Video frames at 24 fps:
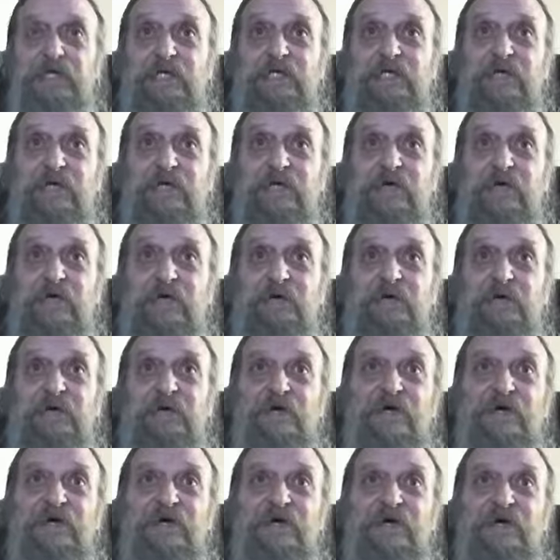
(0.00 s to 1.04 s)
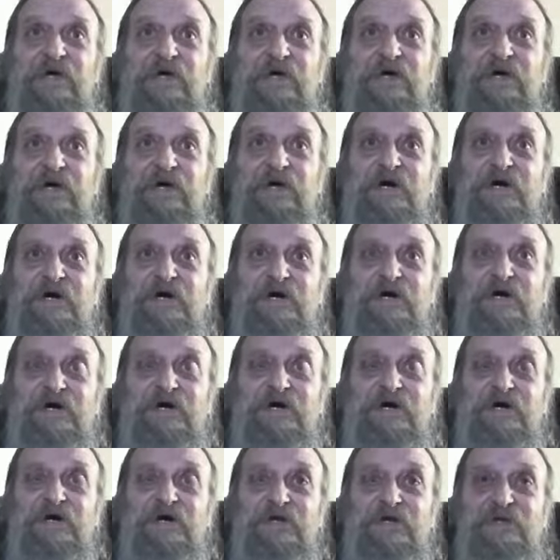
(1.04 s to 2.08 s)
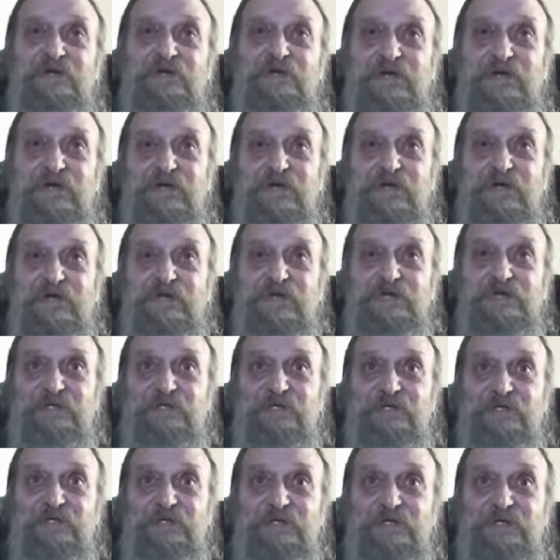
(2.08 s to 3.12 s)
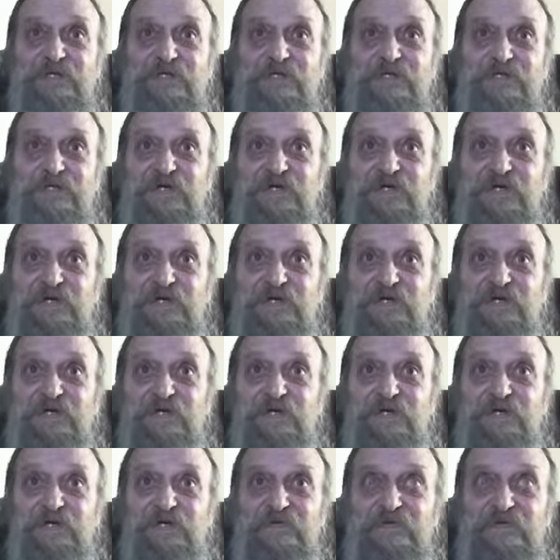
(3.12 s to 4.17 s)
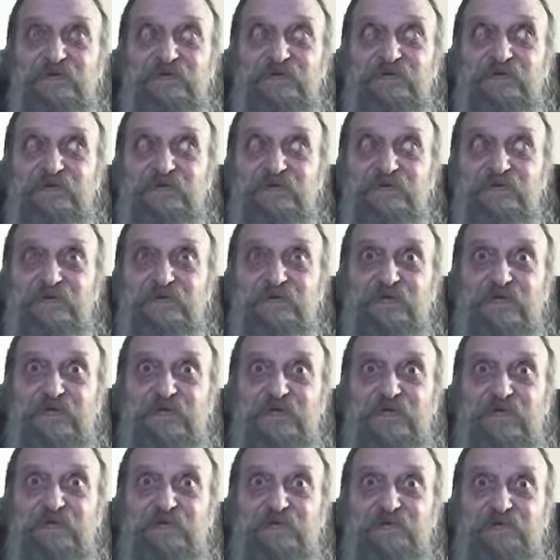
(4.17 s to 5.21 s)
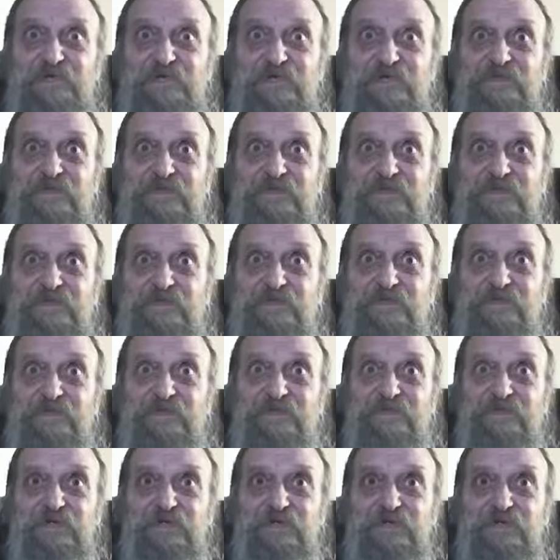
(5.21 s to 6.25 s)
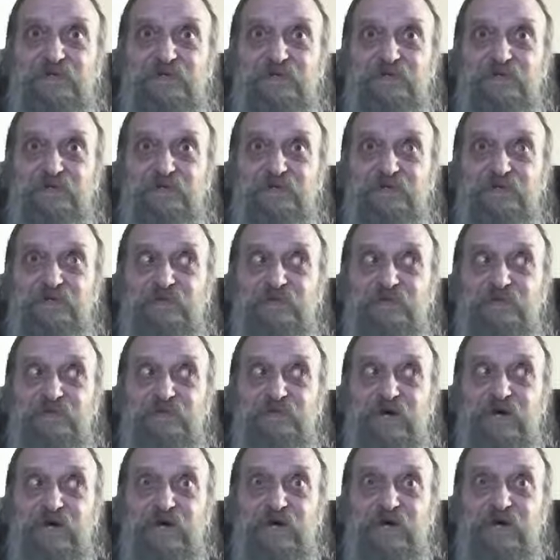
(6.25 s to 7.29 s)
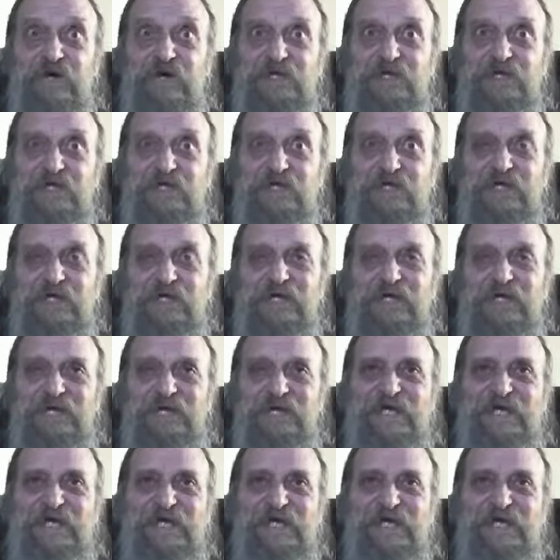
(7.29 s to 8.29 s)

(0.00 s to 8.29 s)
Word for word: that we are the ones who don't have to go to the wrath.